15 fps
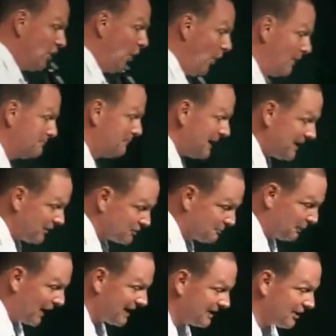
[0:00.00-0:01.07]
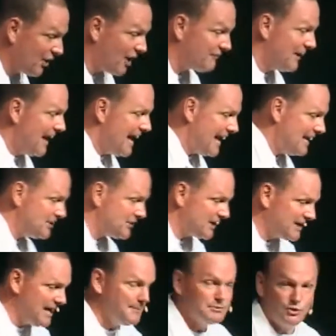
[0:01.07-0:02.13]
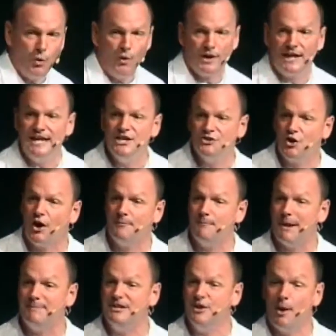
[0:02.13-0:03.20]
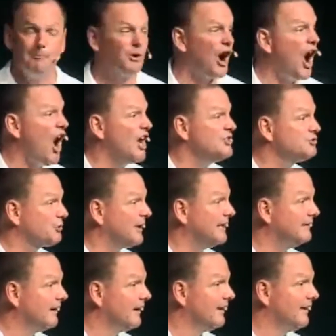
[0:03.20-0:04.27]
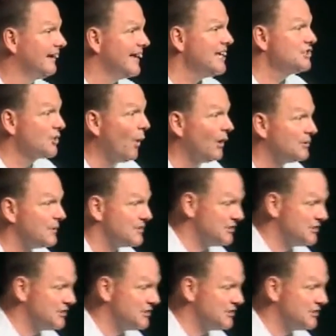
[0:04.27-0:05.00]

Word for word: going, Peter's breaking it off, and as he keeps going and he's on maybe number 100, he's going to